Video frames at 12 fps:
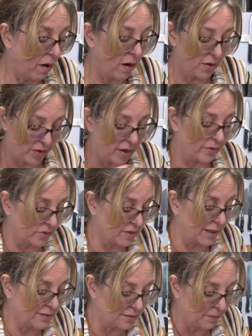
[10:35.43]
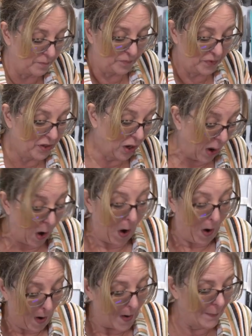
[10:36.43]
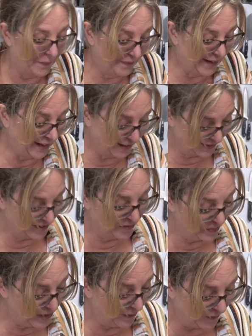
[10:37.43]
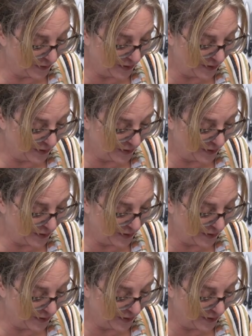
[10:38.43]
the other side. They look so beautiful.